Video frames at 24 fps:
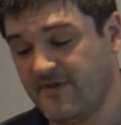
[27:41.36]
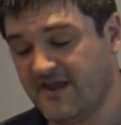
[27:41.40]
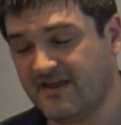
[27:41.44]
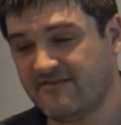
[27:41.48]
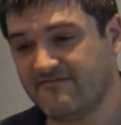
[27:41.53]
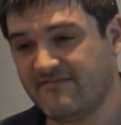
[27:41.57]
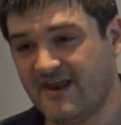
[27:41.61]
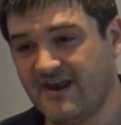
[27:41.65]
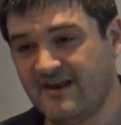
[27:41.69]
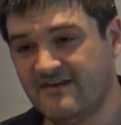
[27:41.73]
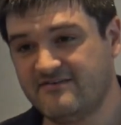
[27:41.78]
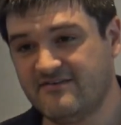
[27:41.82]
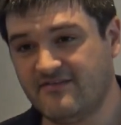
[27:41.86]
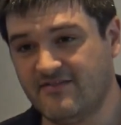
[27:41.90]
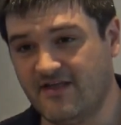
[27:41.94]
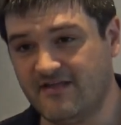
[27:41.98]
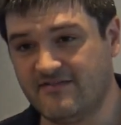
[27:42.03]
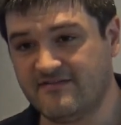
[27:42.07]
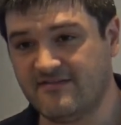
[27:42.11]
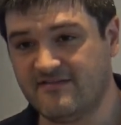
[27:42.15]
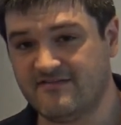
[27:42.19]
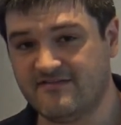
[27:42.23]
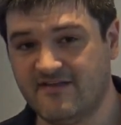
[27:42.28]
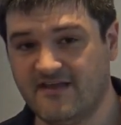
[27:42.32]
advantage to
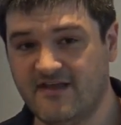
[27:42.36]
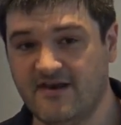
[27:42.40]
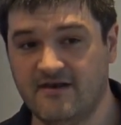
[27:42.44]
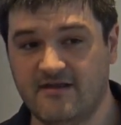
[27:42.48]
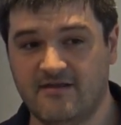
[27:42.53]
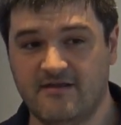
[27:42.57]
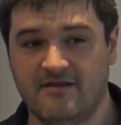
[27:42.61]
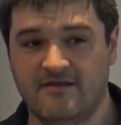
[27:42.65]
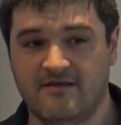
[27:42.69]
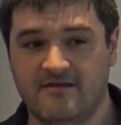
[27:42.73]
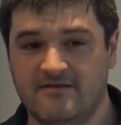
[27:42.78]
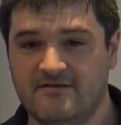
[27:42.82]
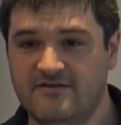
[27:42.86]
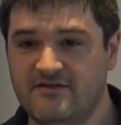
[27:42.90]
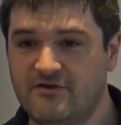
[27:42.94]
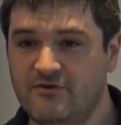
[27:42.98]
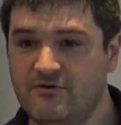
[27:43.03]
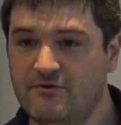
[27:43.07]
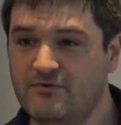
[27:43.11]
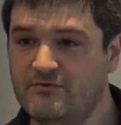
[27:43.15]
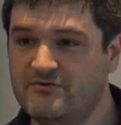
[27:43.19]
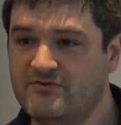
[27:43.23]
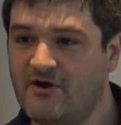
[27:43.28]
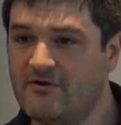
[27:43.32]
this is that
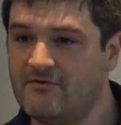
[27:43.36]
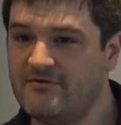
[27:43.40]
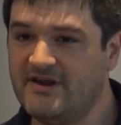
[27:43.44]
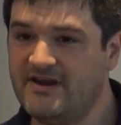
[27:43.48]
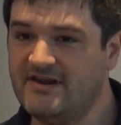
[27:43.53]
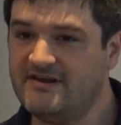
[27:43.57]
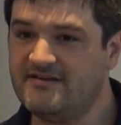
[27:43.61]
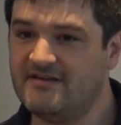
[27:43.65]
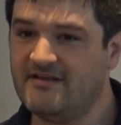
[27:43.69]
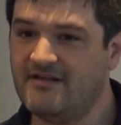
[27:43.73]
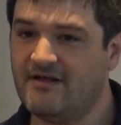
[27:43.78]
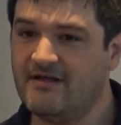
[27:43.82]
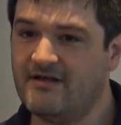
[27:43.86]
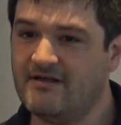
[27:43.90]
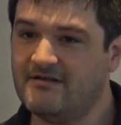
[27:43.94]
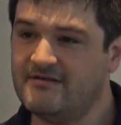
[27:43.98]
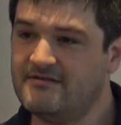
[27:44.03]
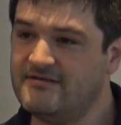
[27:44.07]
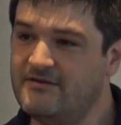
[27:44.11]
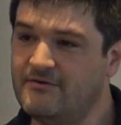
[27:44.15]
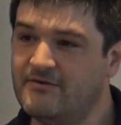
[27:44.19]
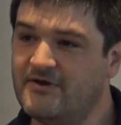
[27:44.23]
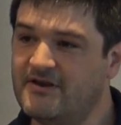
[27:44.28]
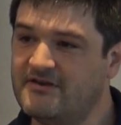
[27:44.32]
you
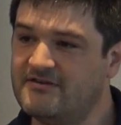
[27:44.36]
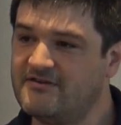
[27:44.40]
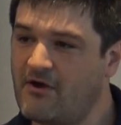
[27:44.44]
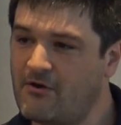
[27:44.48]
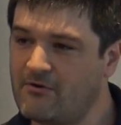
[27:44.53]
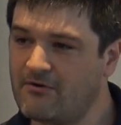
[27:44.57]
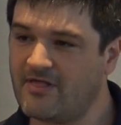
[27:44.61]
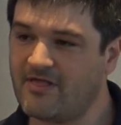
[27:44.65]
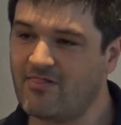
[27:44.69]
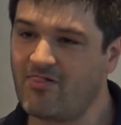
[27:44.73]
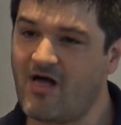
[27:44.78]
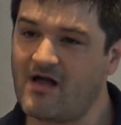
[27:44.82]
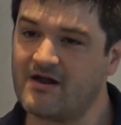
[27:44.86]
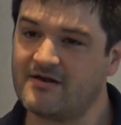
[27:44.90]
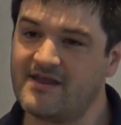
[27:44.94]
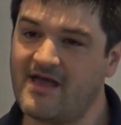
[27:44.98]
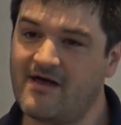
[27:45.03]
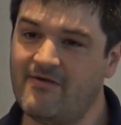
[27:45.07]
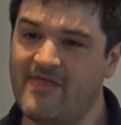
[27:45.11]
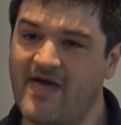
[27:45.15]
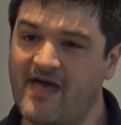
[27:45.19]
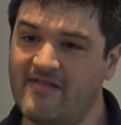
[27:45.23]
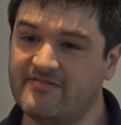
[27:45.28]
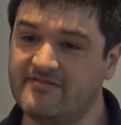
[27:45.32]
can totally lock
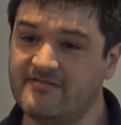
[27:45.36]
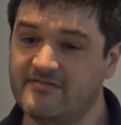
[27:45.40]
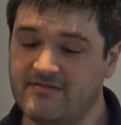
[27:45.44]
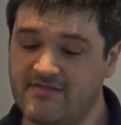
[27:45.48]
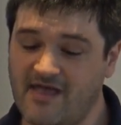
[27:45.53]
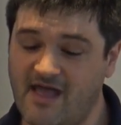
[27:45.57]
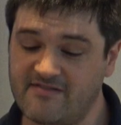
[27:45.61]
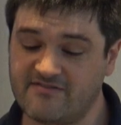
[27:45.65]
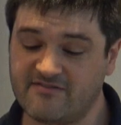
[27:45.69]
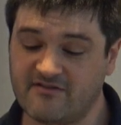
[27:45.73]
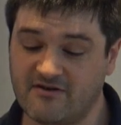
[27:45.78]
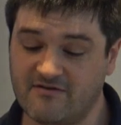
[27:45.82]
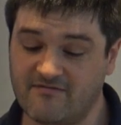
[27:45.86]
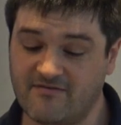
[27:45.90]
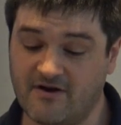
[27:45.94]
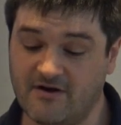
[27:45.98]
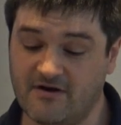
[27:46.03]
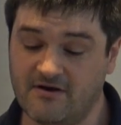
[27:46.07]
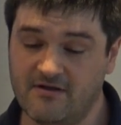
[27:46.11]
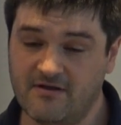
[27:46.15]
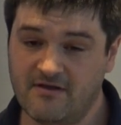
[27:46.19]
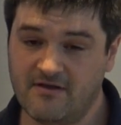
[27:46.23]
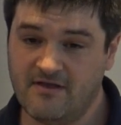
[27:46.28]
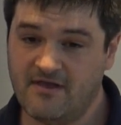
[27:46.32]
down that
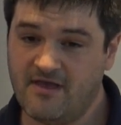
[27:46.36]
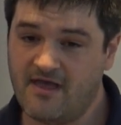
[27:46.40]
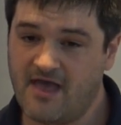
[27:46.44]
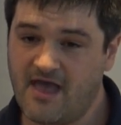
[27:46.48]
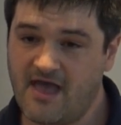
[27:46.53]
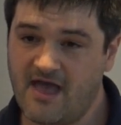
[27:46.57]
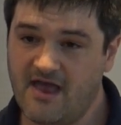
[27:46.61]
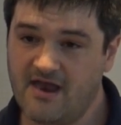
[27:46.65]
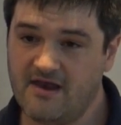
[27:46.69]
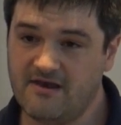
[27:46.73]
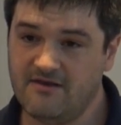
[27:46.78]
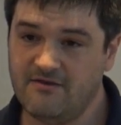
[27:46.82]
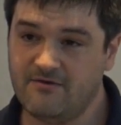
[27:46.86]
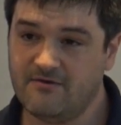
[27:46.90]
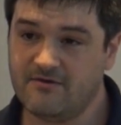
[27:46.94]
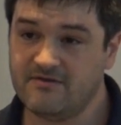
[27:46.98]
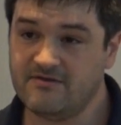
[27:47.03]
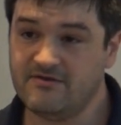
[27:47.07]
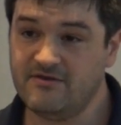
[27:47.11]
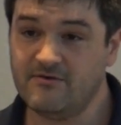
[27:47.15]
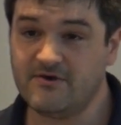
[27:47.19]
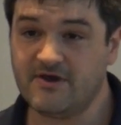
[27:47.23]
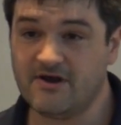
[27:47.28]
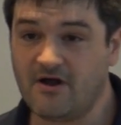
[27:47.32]
server. And
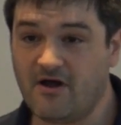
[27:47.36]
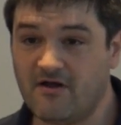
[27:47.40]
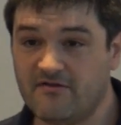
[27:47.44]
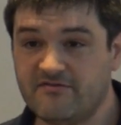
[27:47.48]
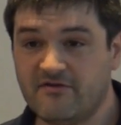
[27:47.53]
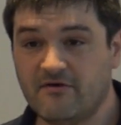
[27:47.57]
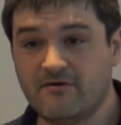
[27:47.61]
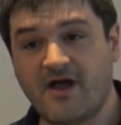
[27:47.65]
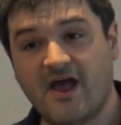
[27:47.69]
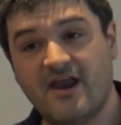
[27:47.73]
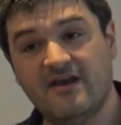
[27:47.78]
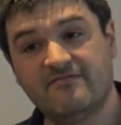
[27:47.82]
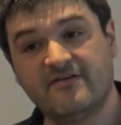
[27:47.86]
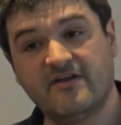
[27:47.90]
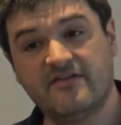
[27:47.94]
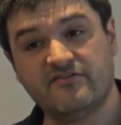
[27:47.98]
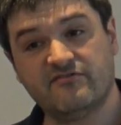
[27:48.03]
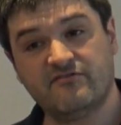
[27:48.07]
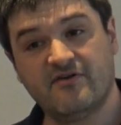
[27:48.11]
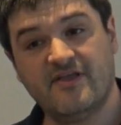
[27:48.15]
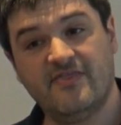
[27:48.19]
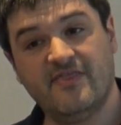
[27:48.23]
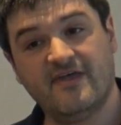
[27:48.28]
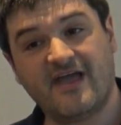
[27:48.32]
you can also kind of
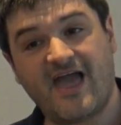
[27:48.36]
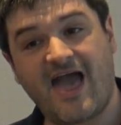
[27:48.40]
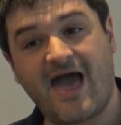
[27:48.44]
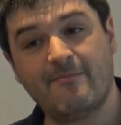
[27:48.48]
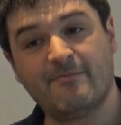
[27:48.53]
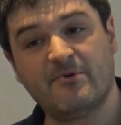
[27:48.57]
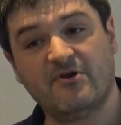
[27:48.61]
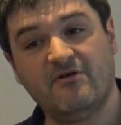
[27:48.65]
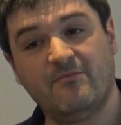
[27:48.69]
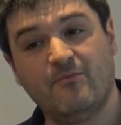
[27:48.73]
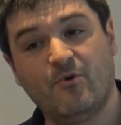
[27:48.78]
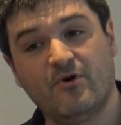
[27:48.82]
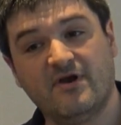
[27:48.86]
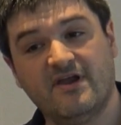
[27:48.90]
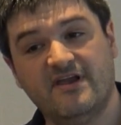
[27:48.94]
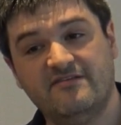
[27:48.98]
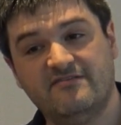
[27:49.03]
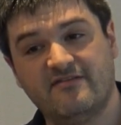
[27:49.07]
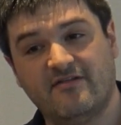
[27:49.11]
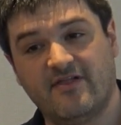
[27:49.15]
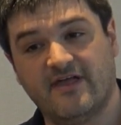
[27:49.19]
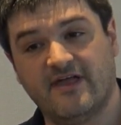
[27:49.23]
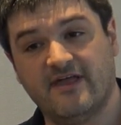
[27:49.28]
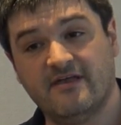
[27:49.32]
constrain the capital more
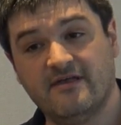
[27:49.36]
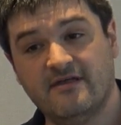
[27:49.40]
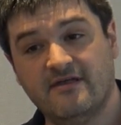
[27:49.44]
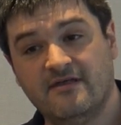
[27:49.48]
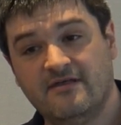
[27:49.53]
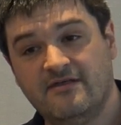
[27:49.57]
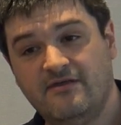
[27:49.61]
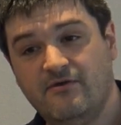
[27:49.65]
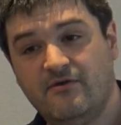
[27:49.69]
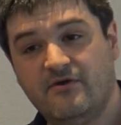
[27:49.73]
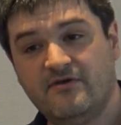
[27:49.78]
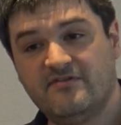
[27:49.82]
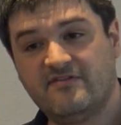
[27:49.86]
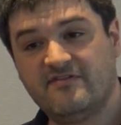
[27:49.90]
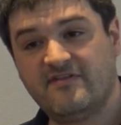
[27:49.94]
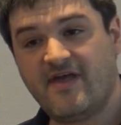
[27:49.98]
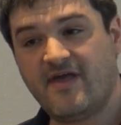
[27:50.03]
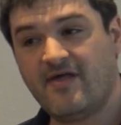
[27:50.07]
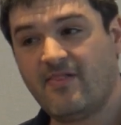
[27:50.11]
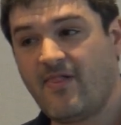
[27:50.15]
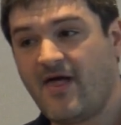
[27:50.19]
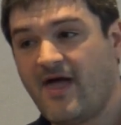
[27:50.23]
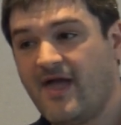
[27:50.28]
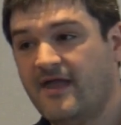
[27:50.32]
easily. You can
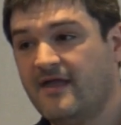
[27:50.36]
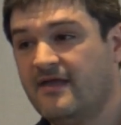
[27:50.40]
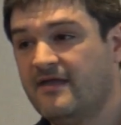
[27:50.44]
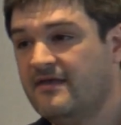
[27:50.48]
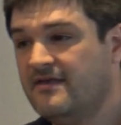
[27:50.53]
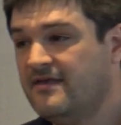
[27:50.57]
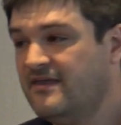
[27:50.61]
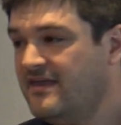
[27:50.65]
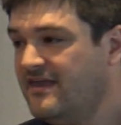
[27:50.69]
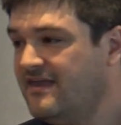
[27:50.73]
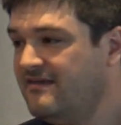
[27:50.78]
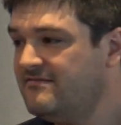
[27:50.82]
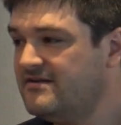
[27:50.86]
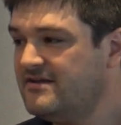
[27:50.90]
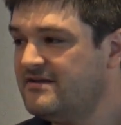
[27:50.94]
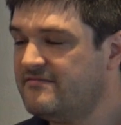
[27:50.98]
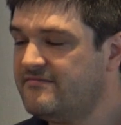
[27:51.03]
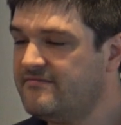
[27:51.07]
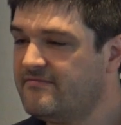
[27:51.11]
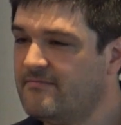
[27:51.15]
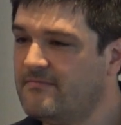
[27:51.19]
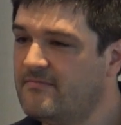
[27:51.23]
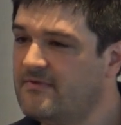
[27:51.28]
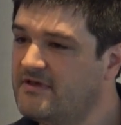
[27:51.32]
say like, even if